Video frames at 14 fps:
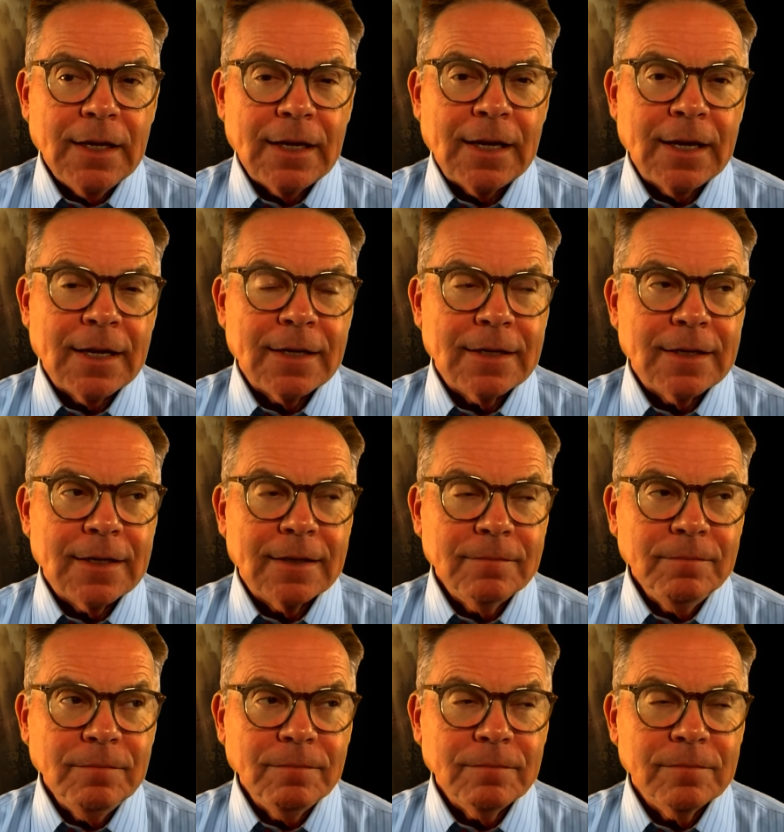And
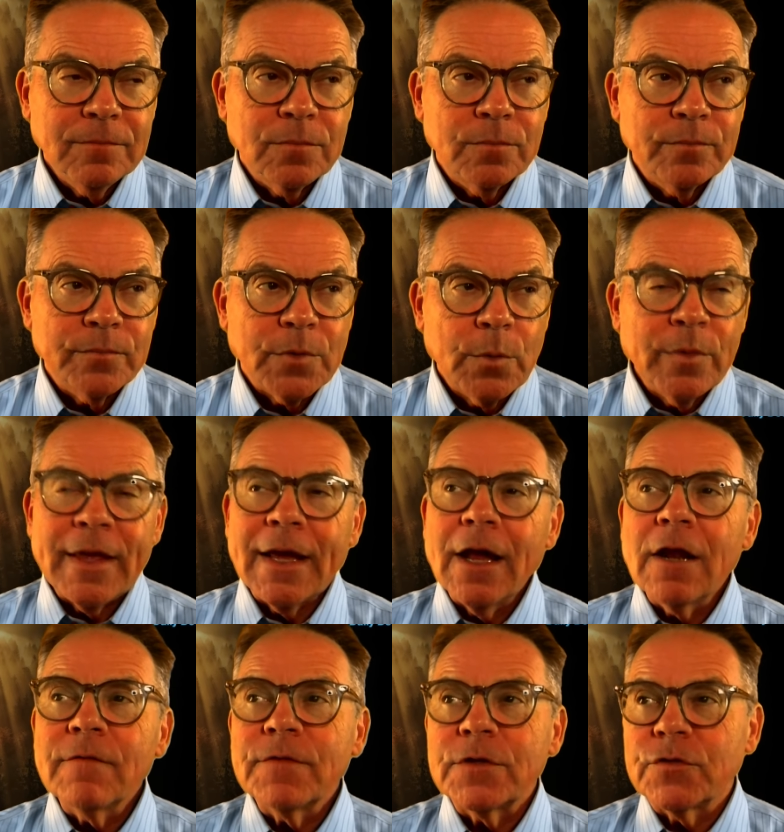when they
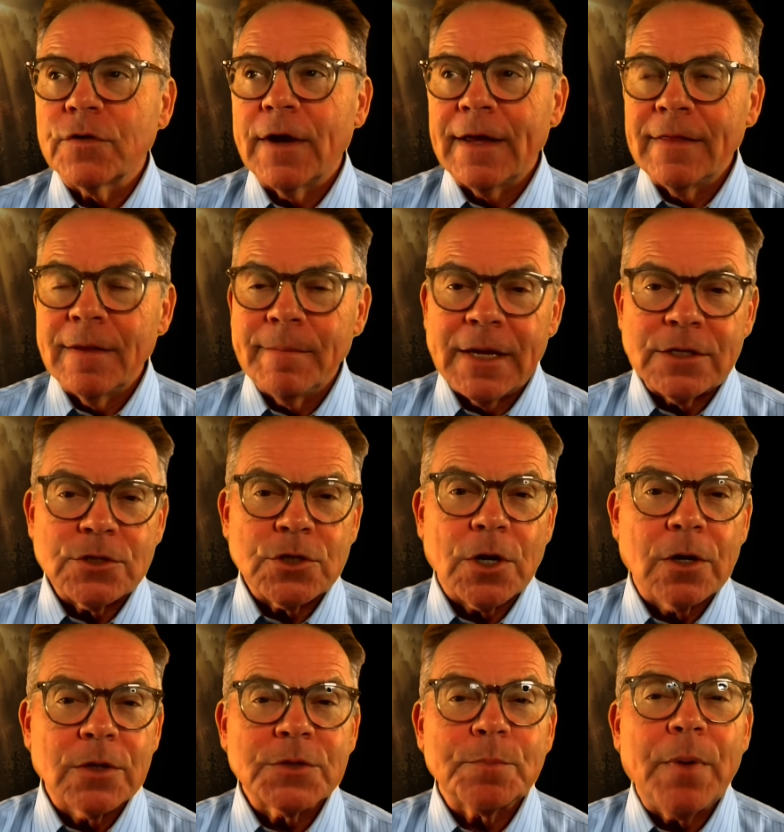got off the train, they met
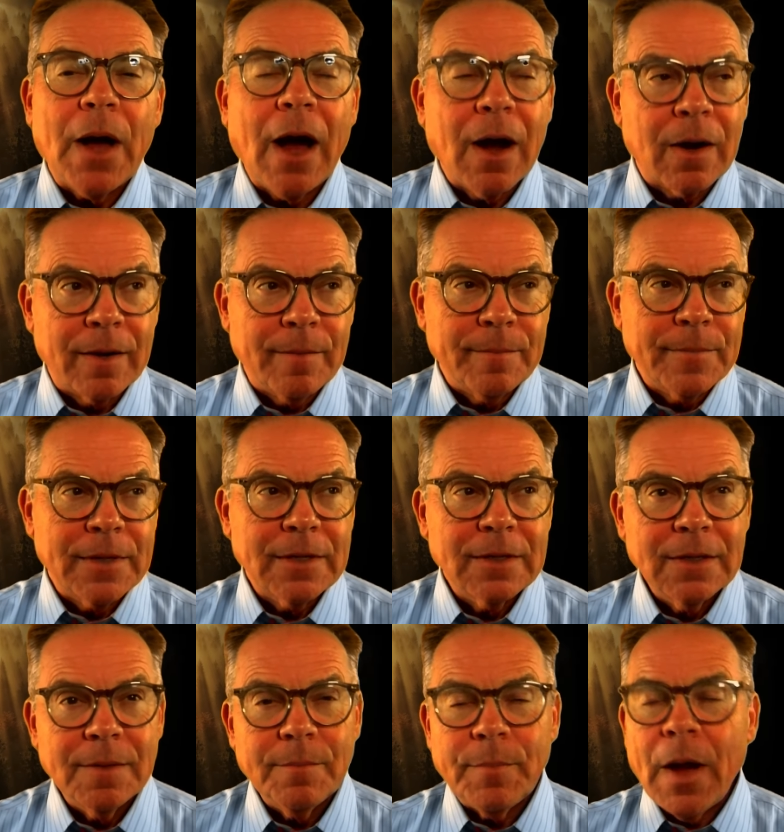Charles Parham.
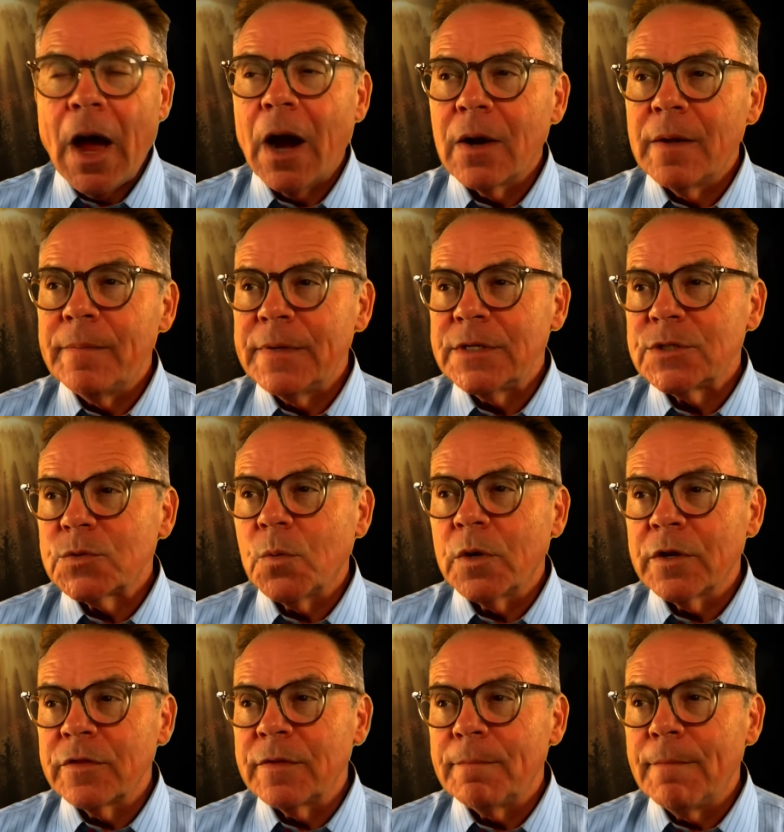Parham is
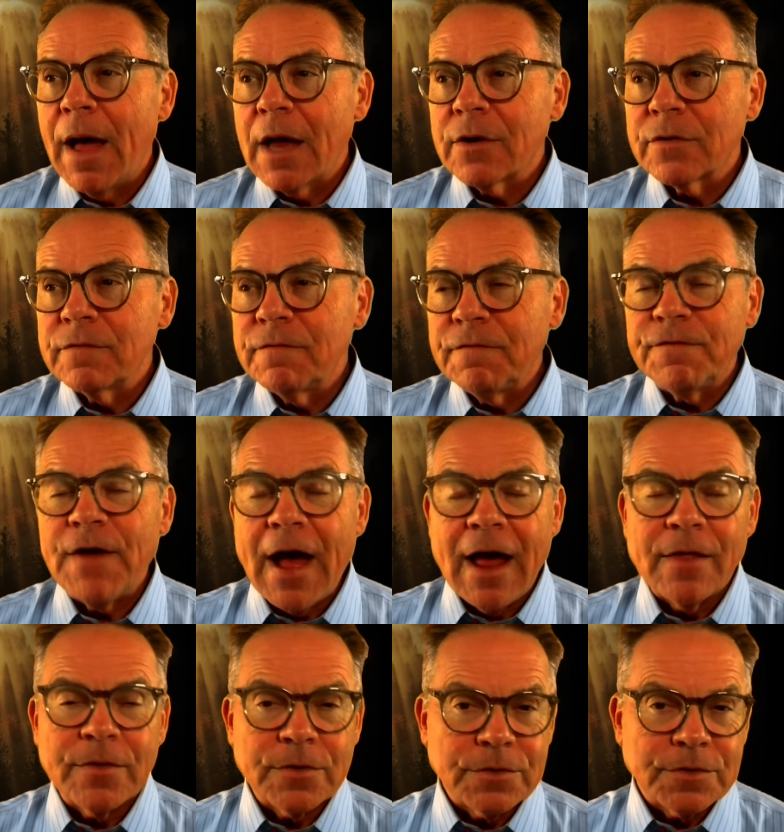one of the modern
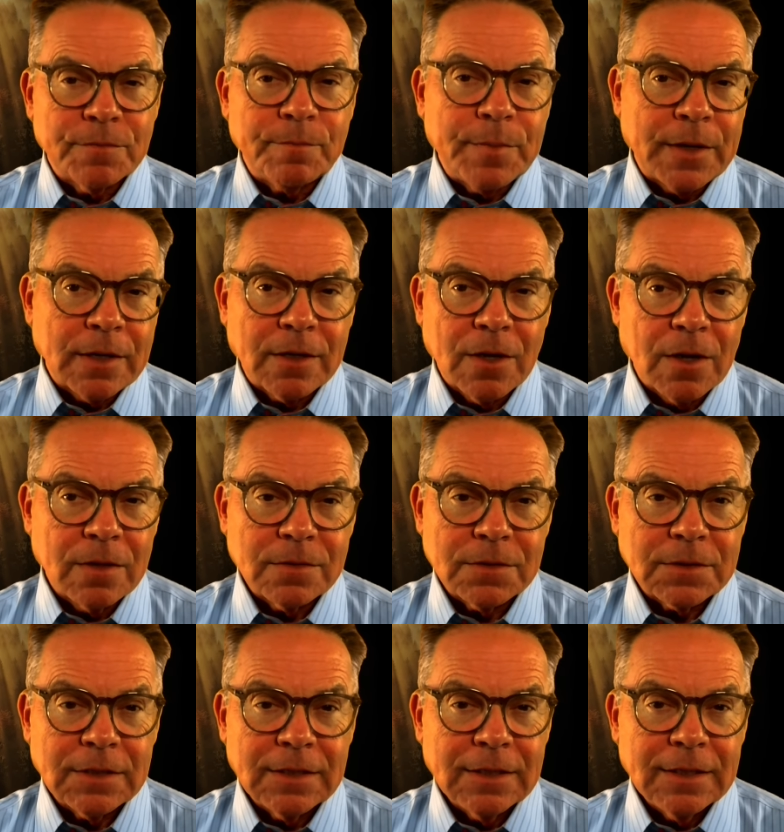fathers of
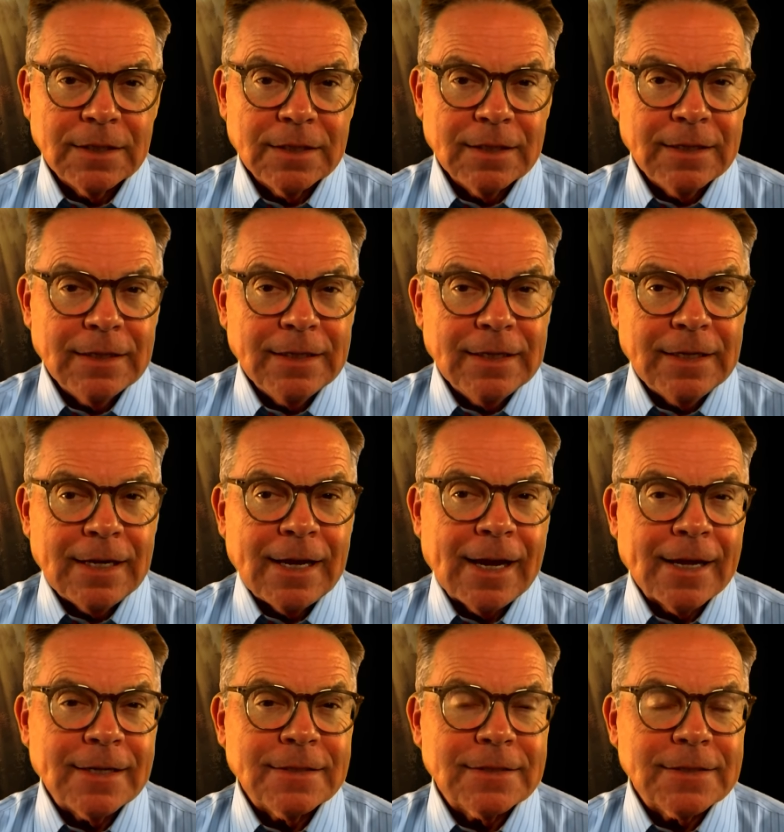Pentecost.
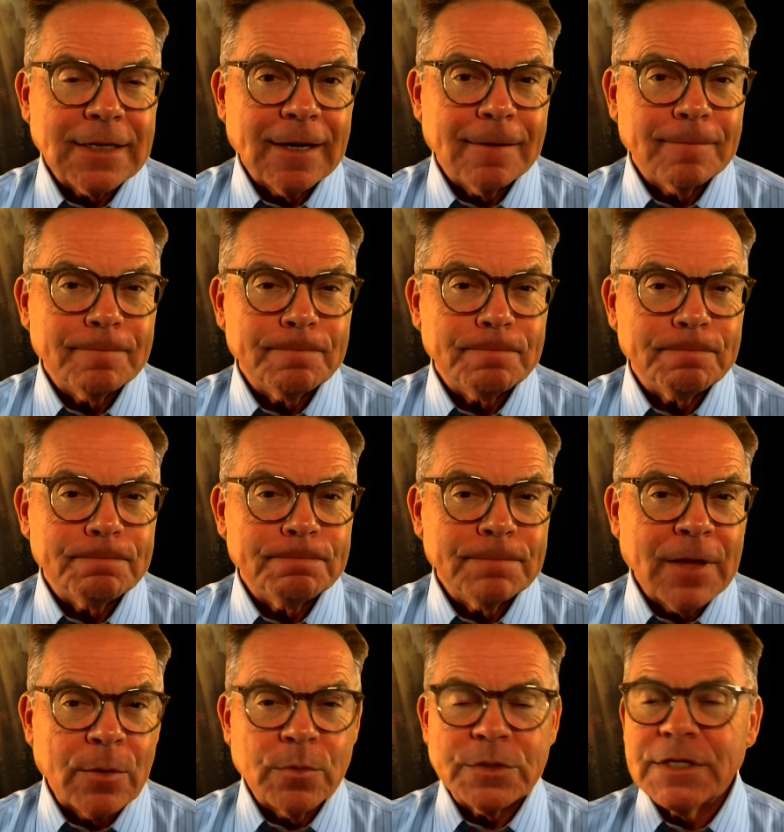And
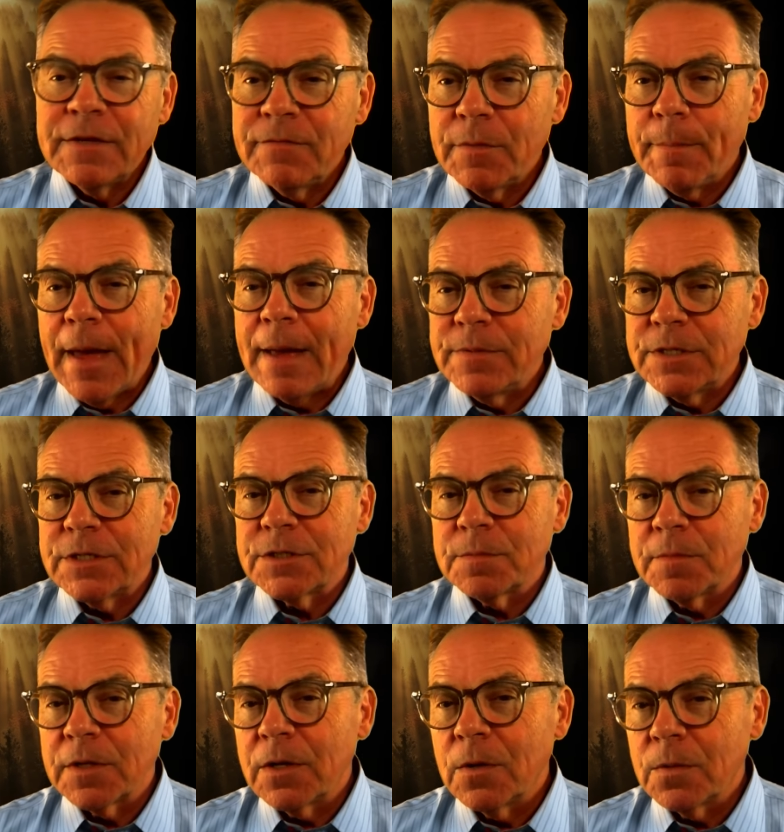they received the
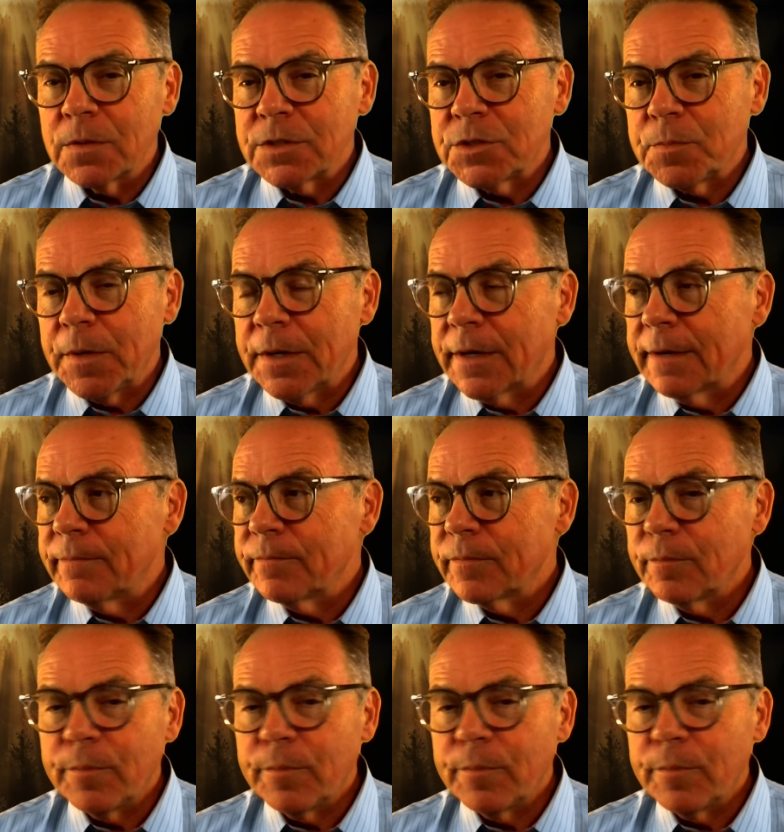baptism of the Holy Spirit.